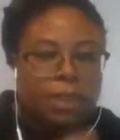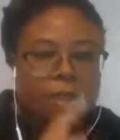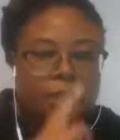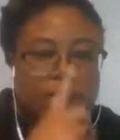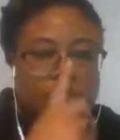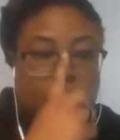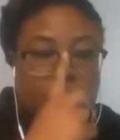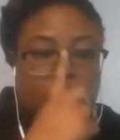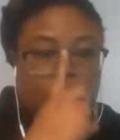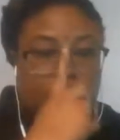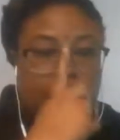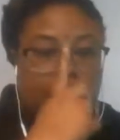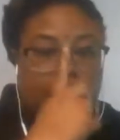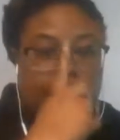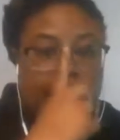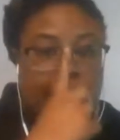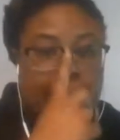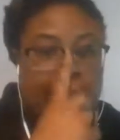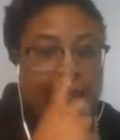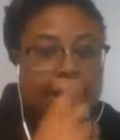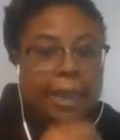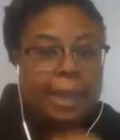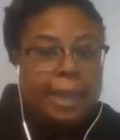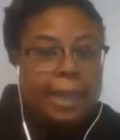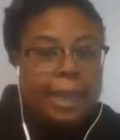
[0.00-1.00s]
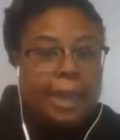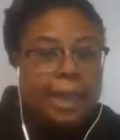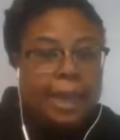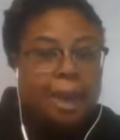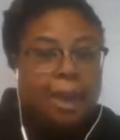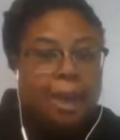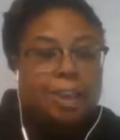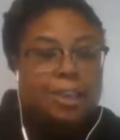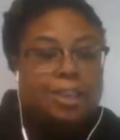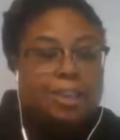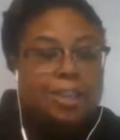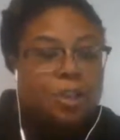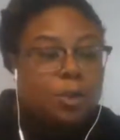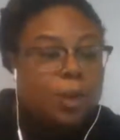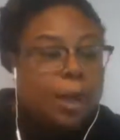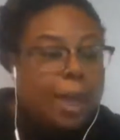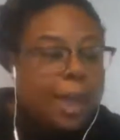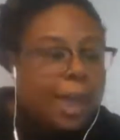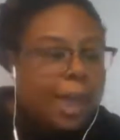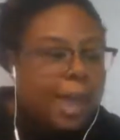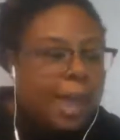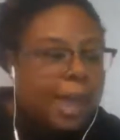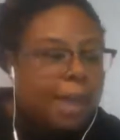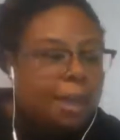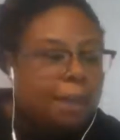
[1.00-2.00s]
So I also
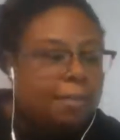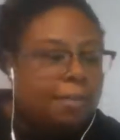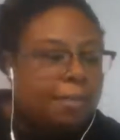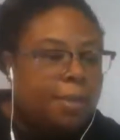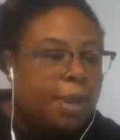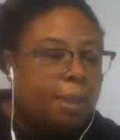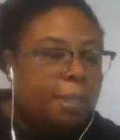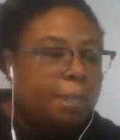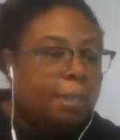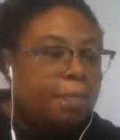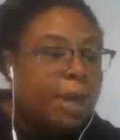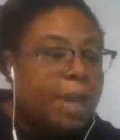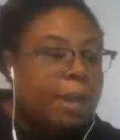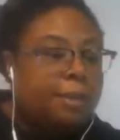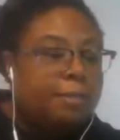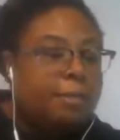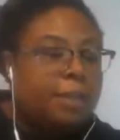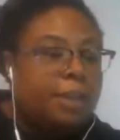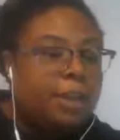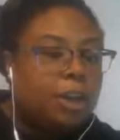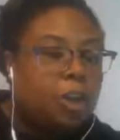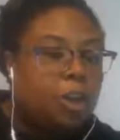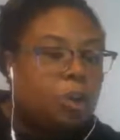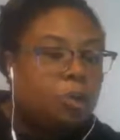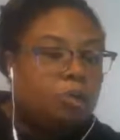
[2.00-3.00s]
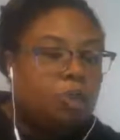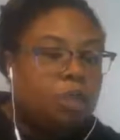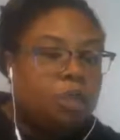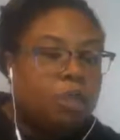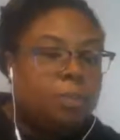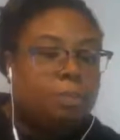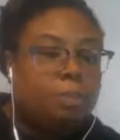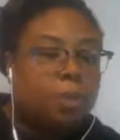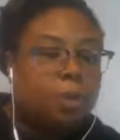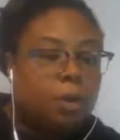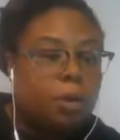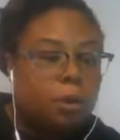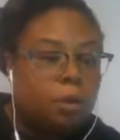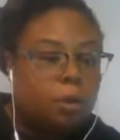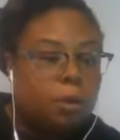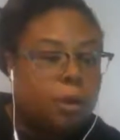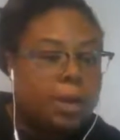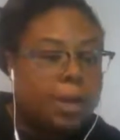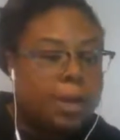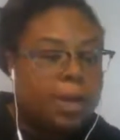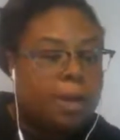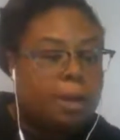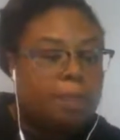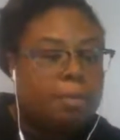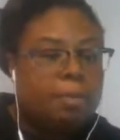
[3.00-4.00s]
have a private coaching
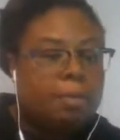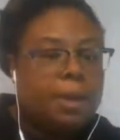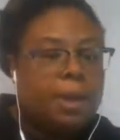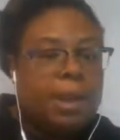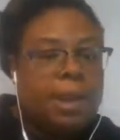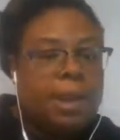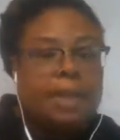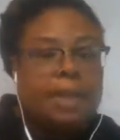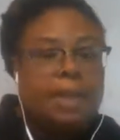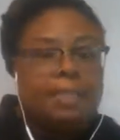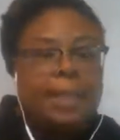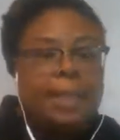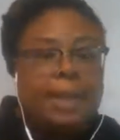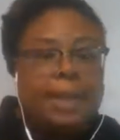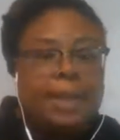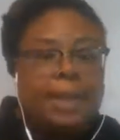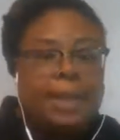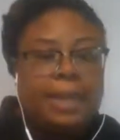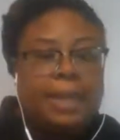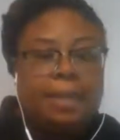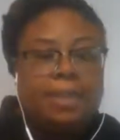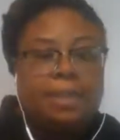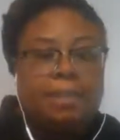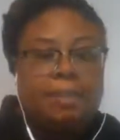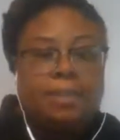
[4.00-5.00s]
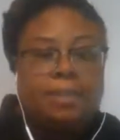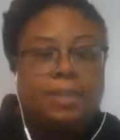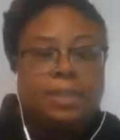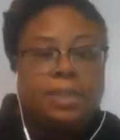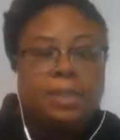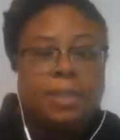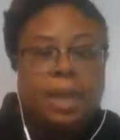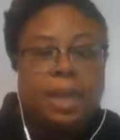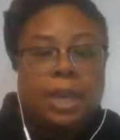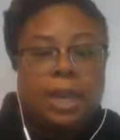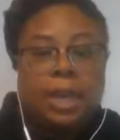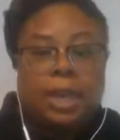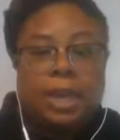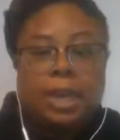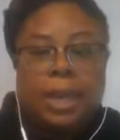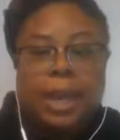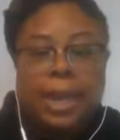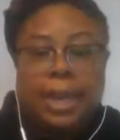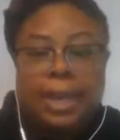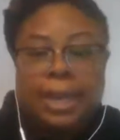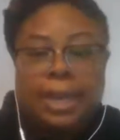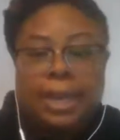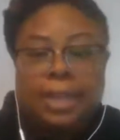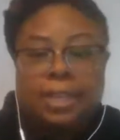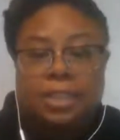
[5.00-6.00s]
program that gives
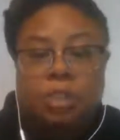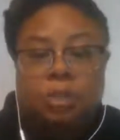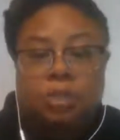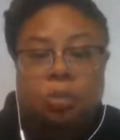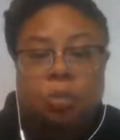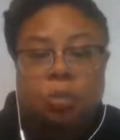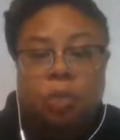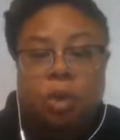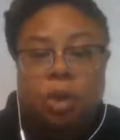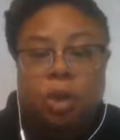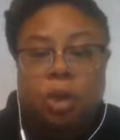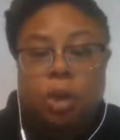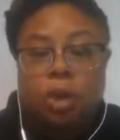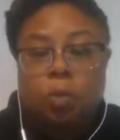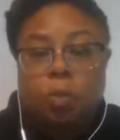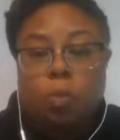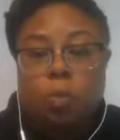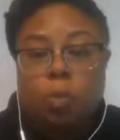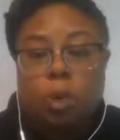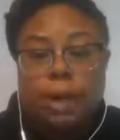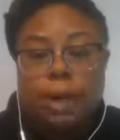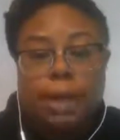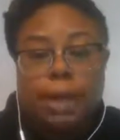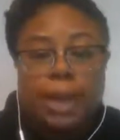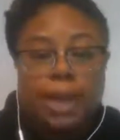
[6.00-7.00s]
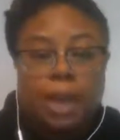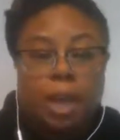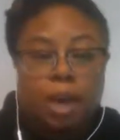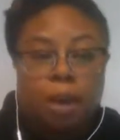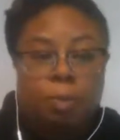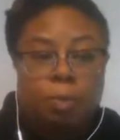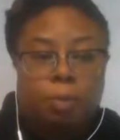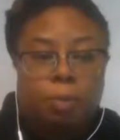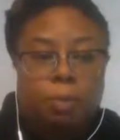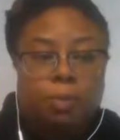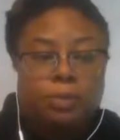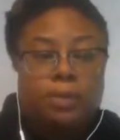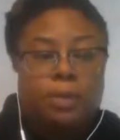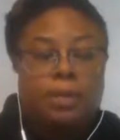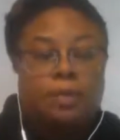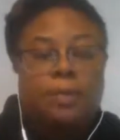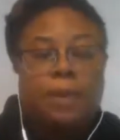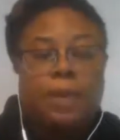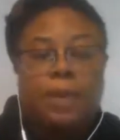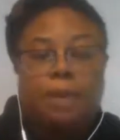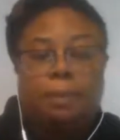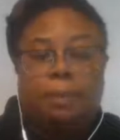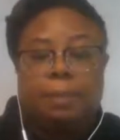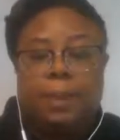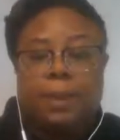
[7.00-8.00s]
clients one-on-one help with
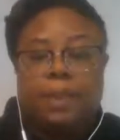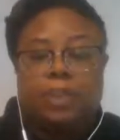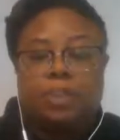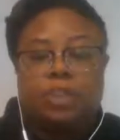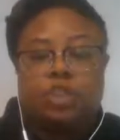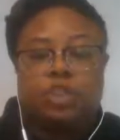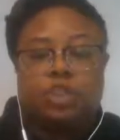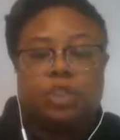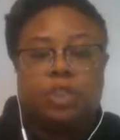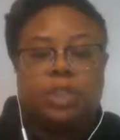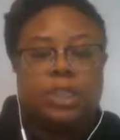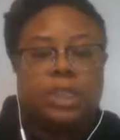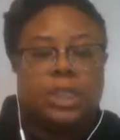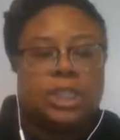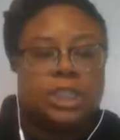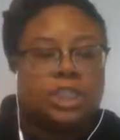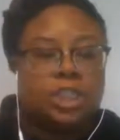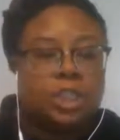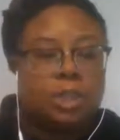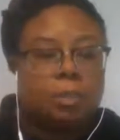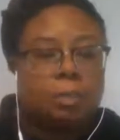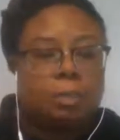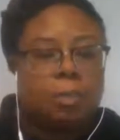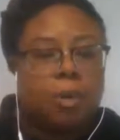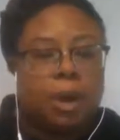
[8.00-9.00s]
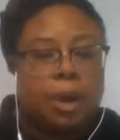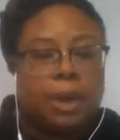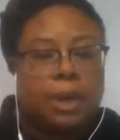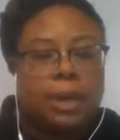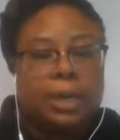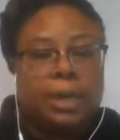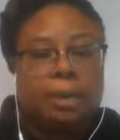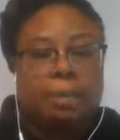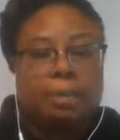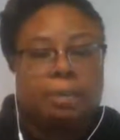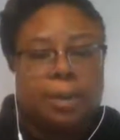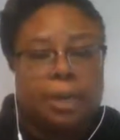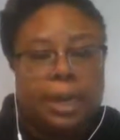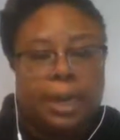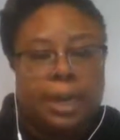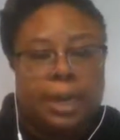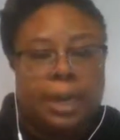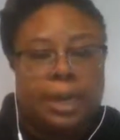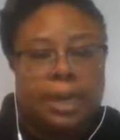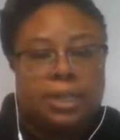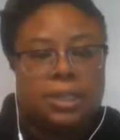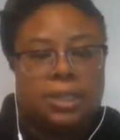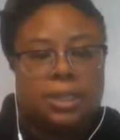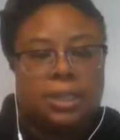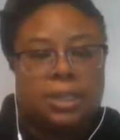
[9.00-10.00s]
developing strategic marketing
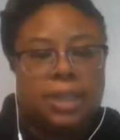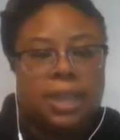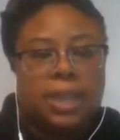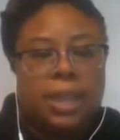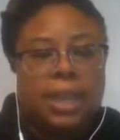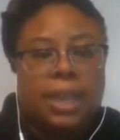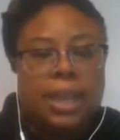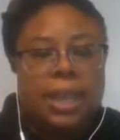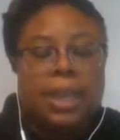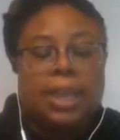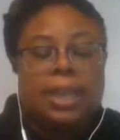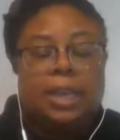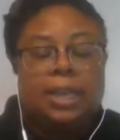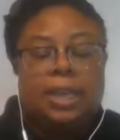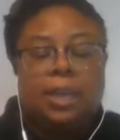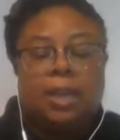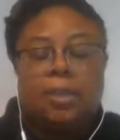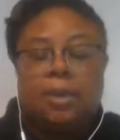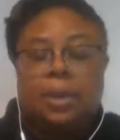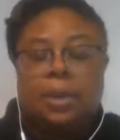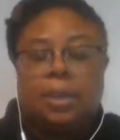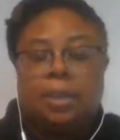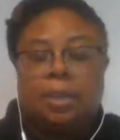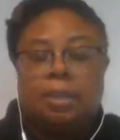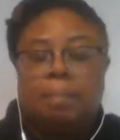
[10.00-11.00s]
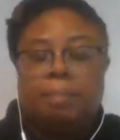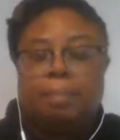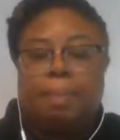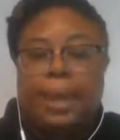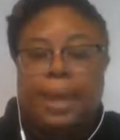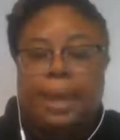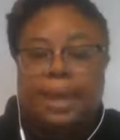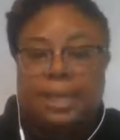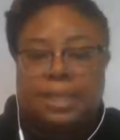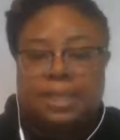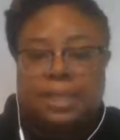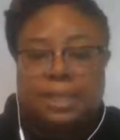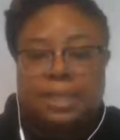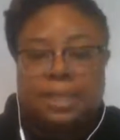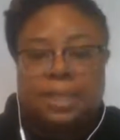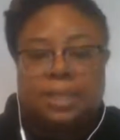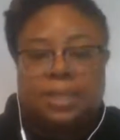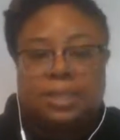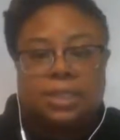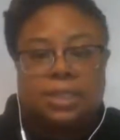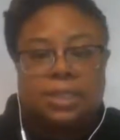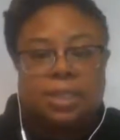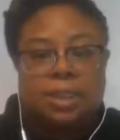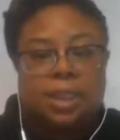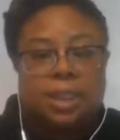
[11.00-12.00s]
plans and learning the
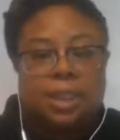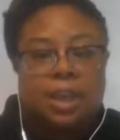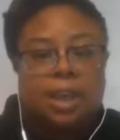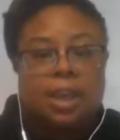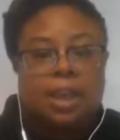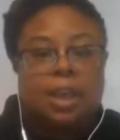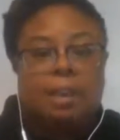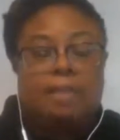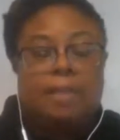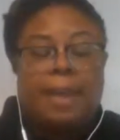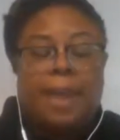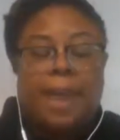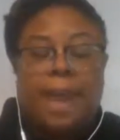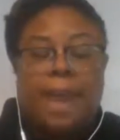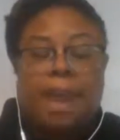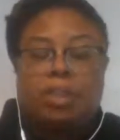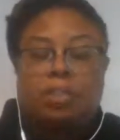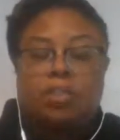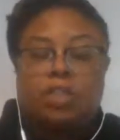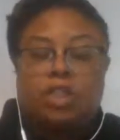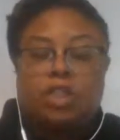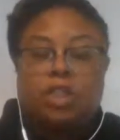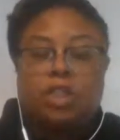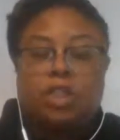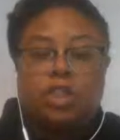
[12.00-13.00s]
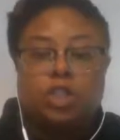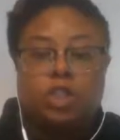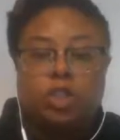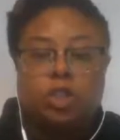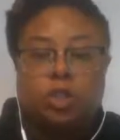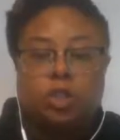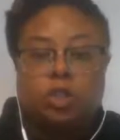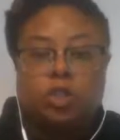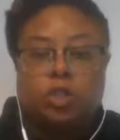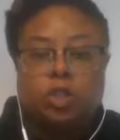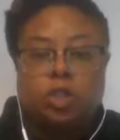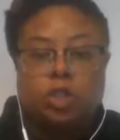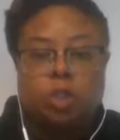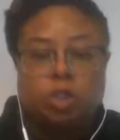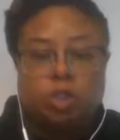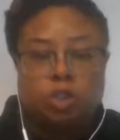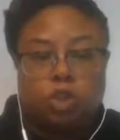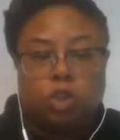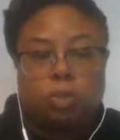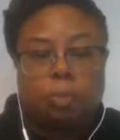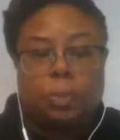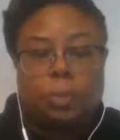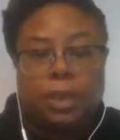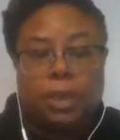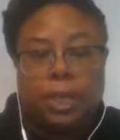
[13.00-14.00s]
basics of how to use
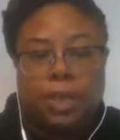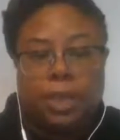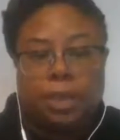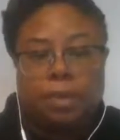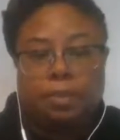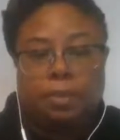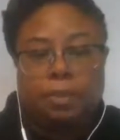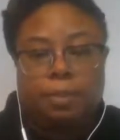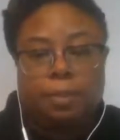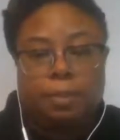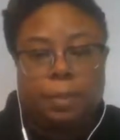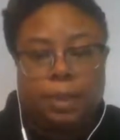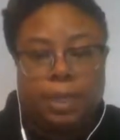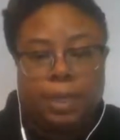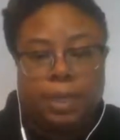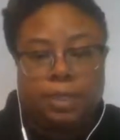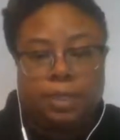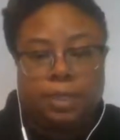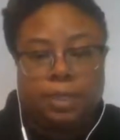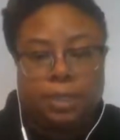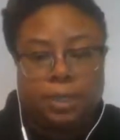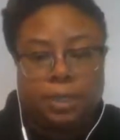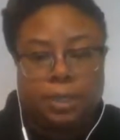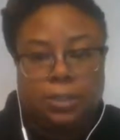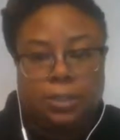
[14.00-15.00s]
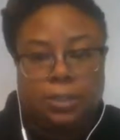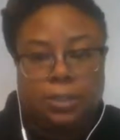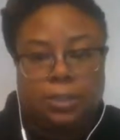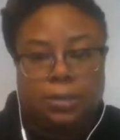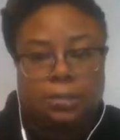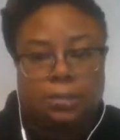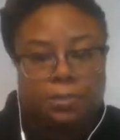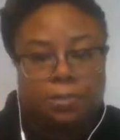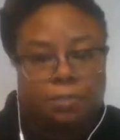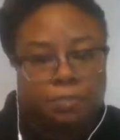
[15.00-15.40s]
social media for business.